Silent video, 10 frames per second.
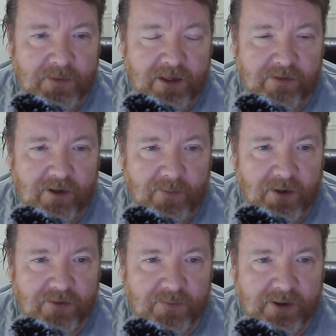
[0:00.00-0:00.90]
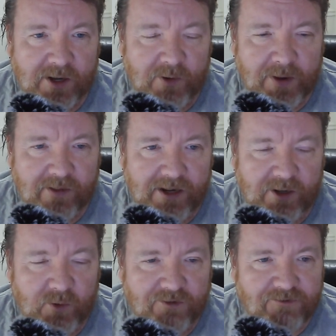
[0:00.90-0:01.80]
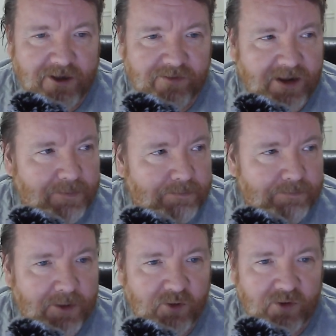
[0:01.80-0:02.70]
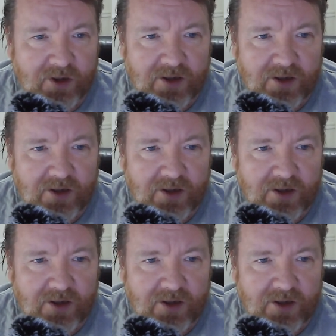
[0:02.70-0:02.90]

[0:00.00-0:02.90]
SPI bus but go basically into a tri-state mode